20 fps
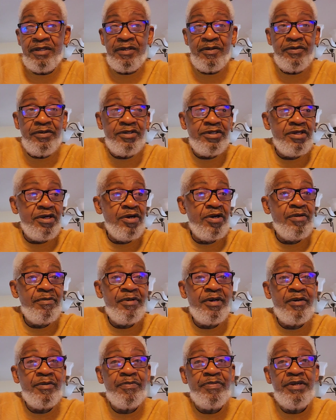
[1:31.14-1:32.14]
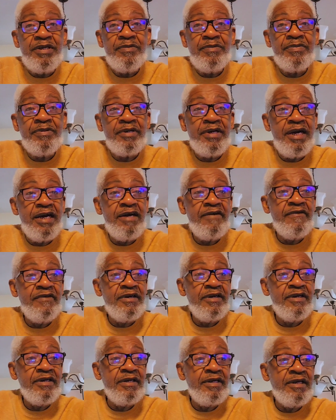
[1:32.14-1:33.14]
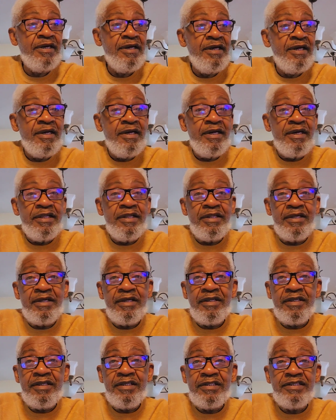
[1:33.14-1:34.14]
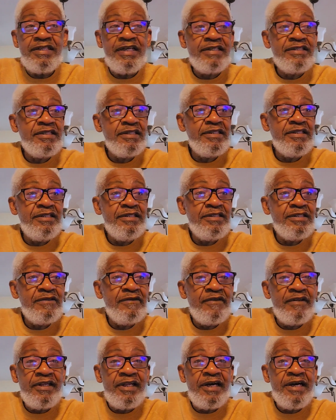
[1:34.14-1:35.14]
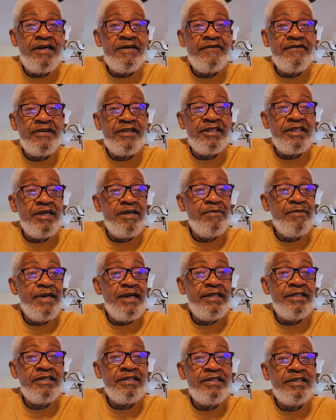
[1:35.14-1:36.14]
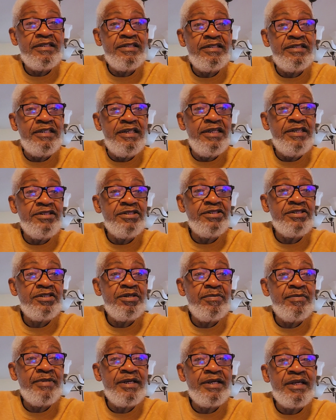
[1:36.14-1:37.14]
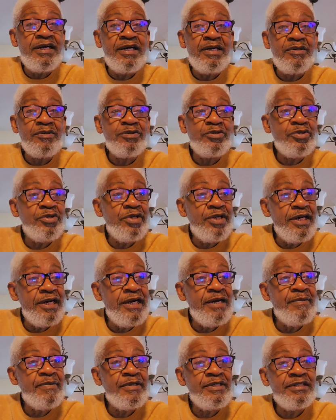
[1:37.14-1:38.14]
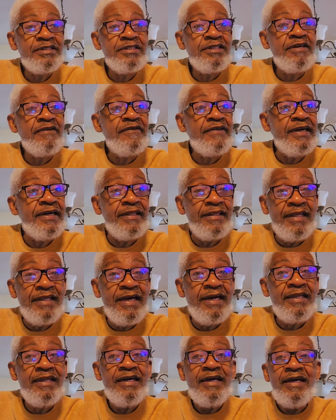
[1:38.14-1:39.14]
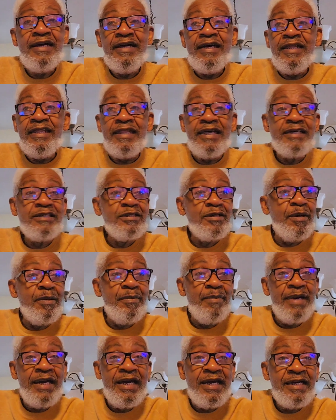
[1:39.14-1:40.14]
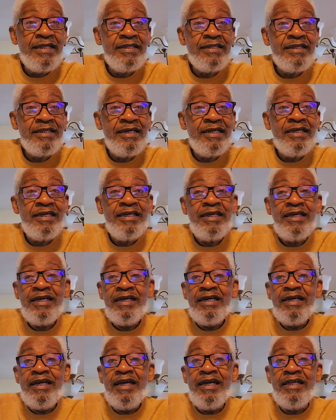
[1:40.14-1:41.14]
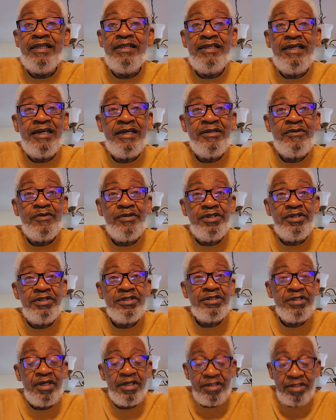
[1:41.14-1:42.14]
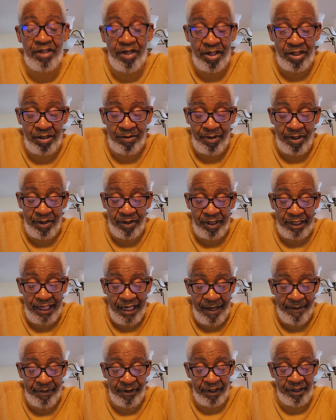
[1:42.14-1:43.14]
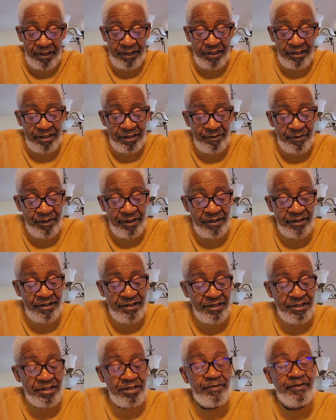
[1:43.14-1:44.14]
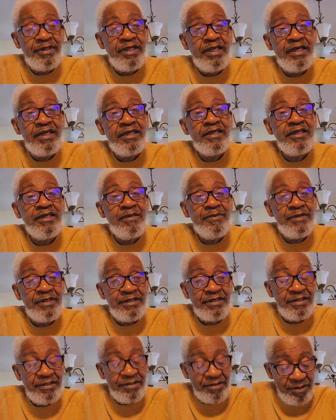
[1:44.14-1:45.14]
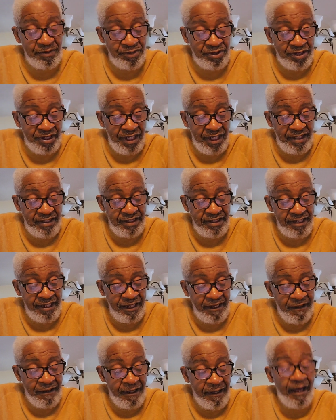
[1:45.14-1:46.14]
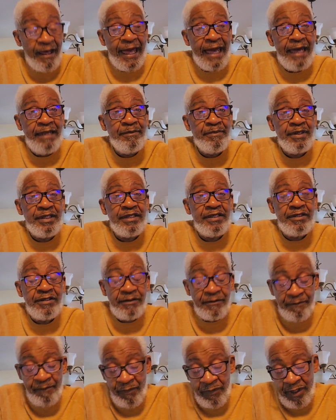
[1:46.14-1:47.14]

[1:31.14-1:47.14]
When you talk about people having the necessities of life and they made the decision about how it was going to happen and stuff like that, that's a bad thing. And yet, when you start talking about capitalism, a system, an economic system, should I say, and political,